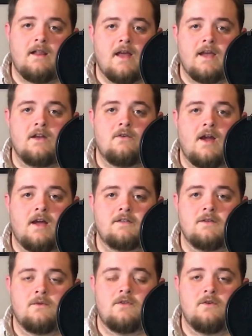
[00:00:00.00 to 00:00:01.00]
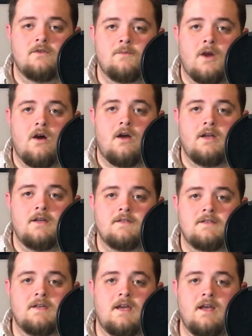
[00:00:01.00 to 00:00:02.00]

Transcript: I like interacting with you as my audience.